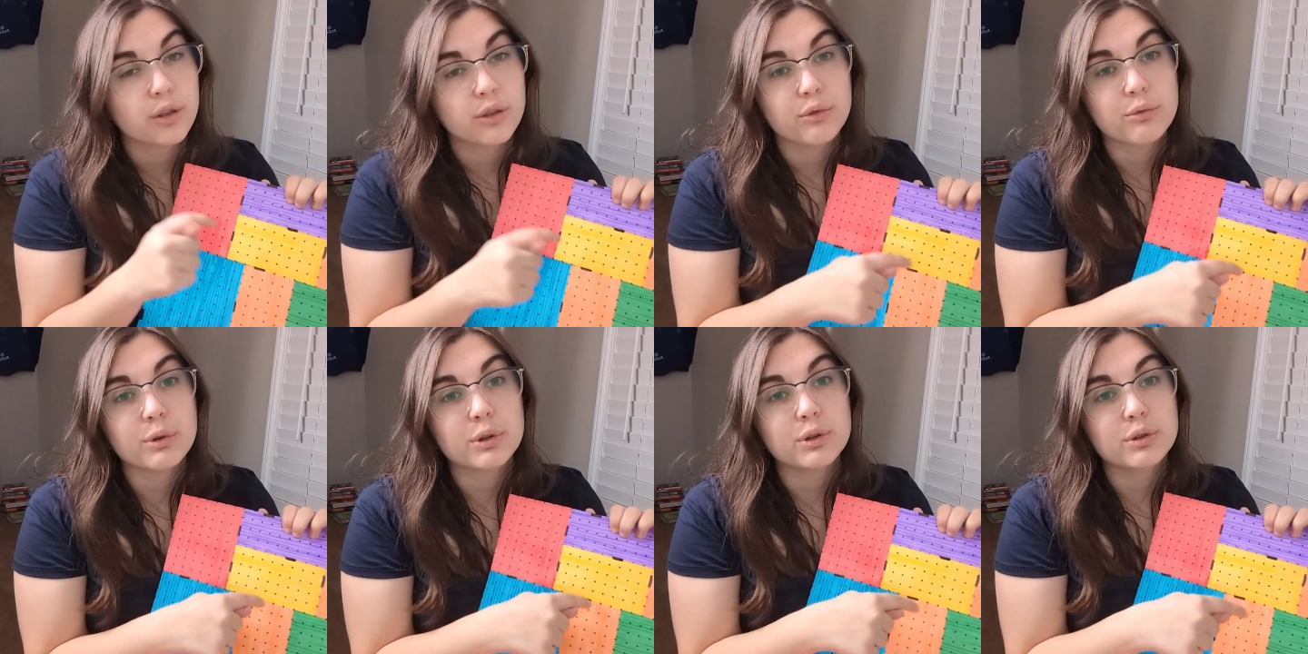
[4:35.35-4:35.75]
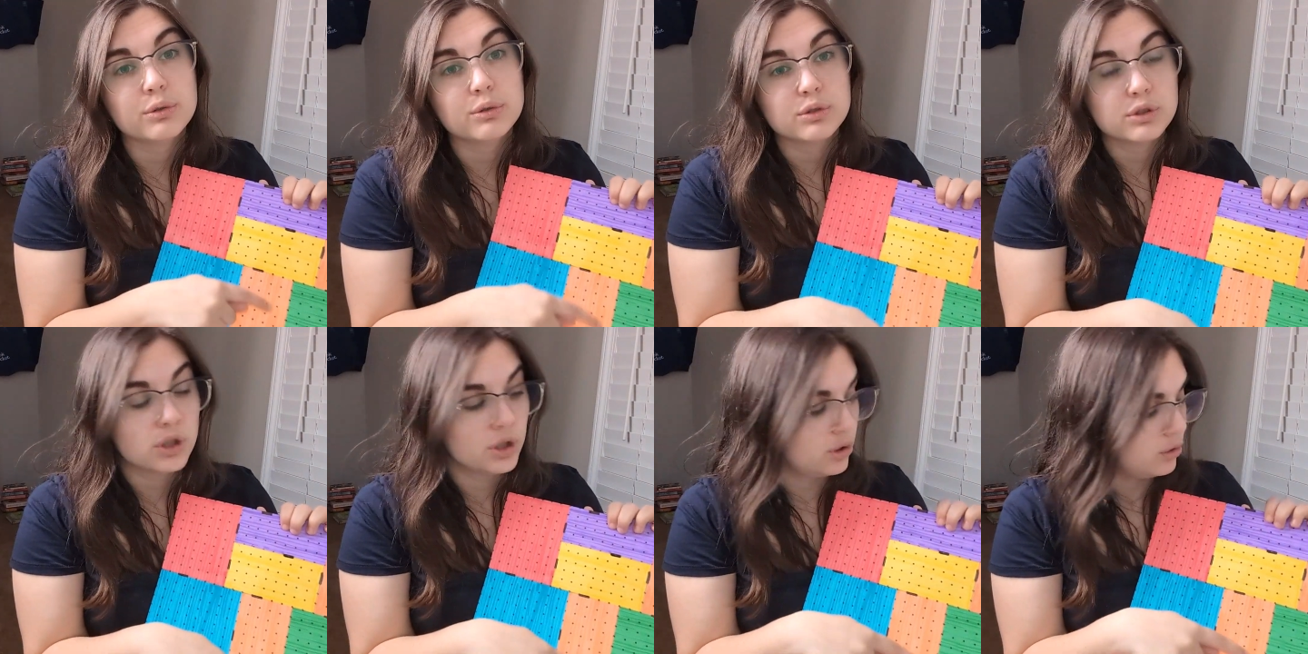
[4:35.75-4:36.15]

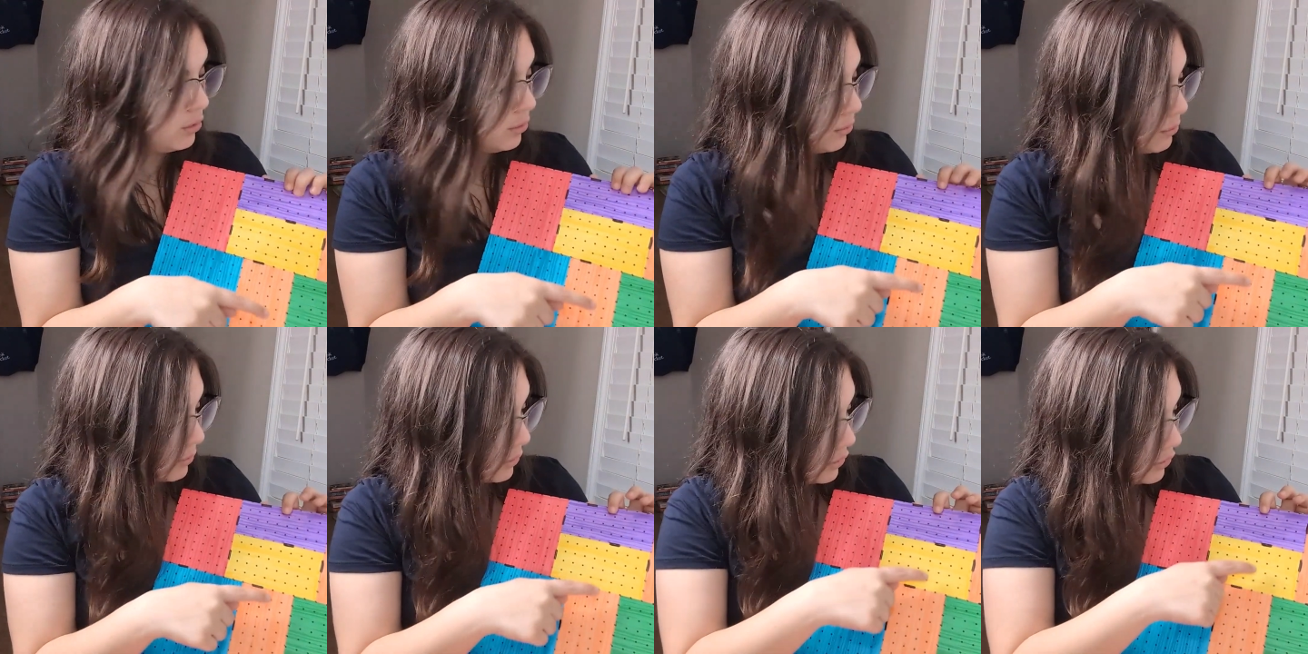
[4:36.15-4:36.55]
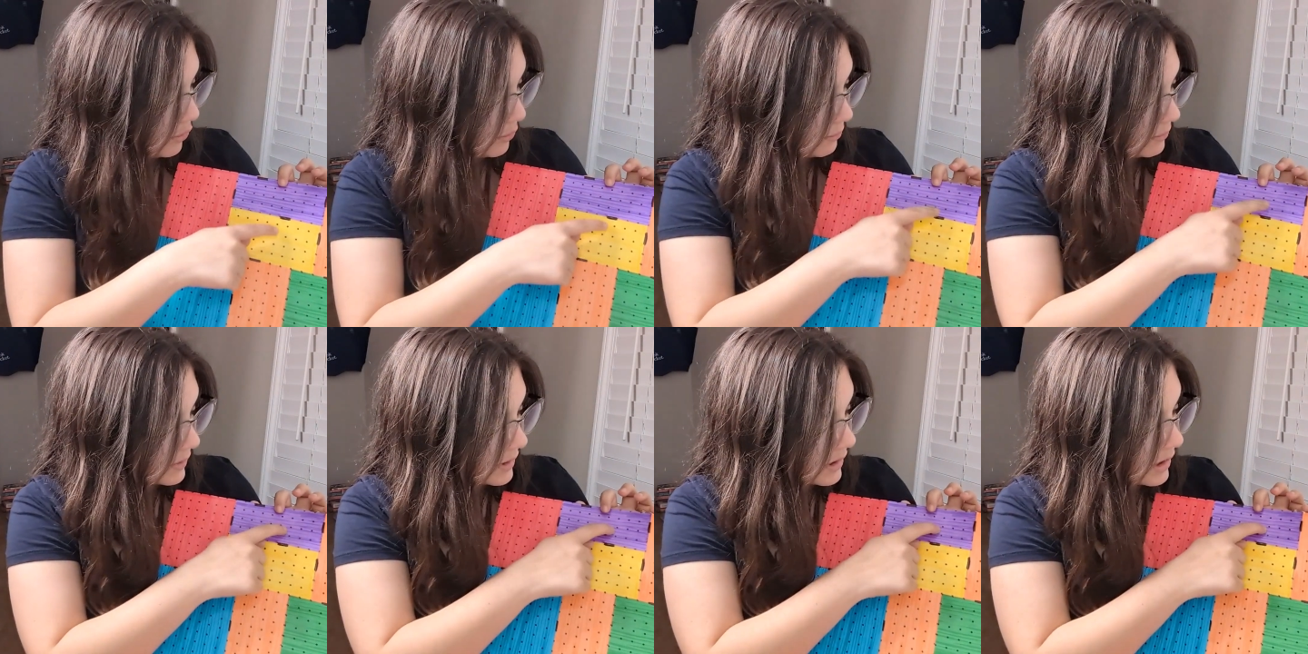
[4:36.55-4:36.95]
through two
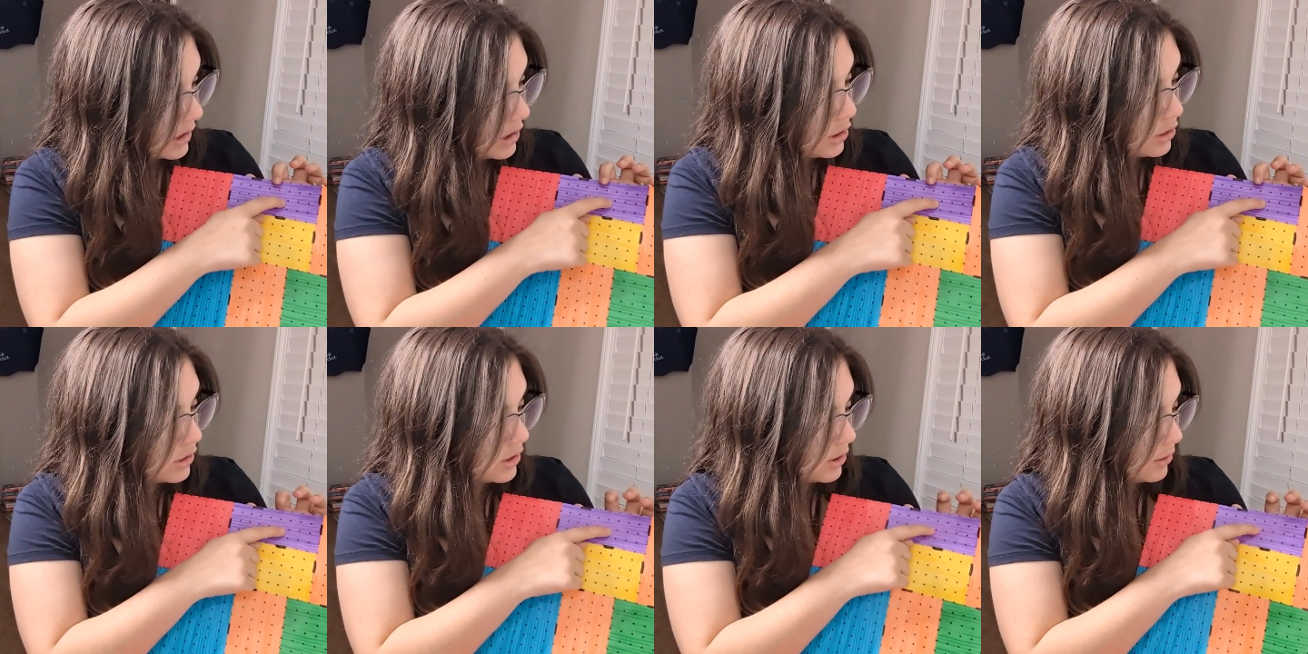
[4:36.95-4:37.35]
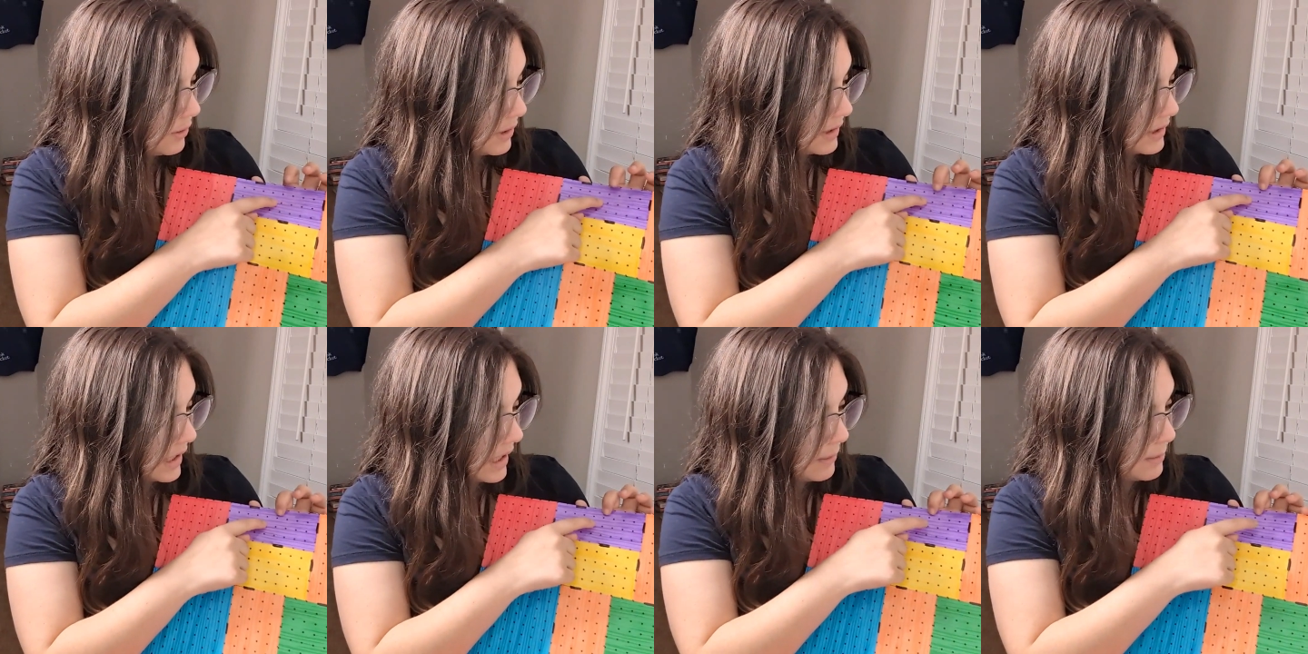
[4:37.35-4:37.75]
rooms to
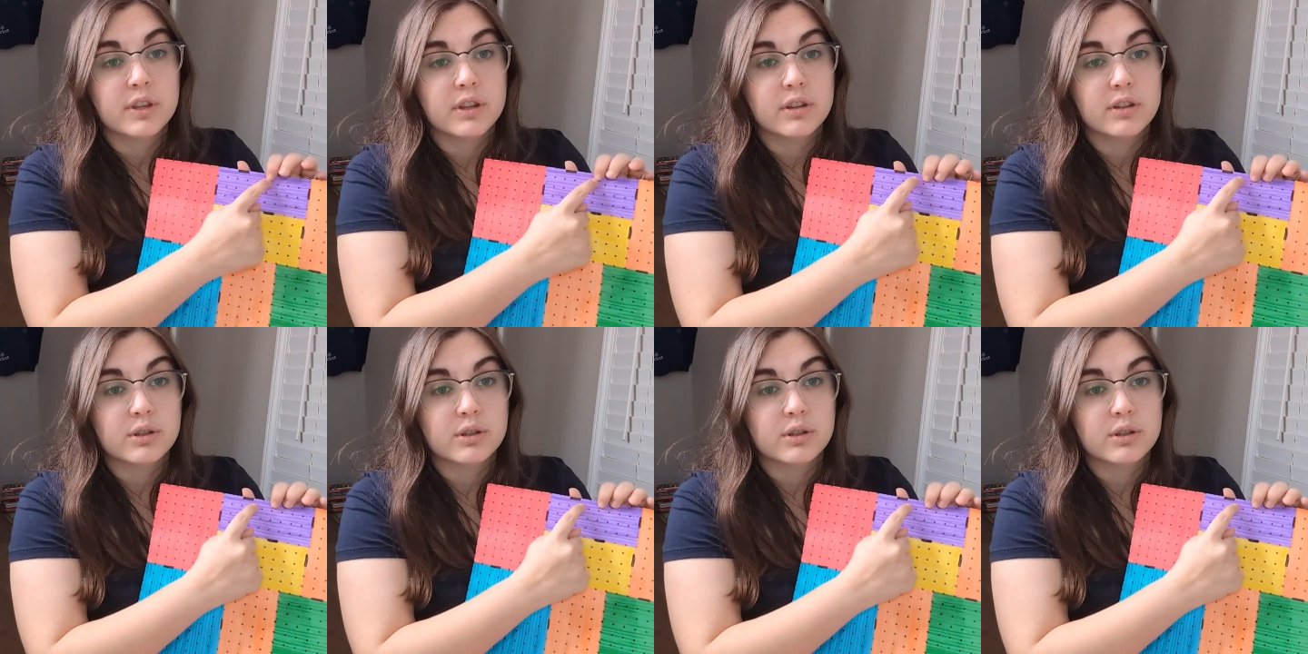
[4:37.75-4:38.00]
escape.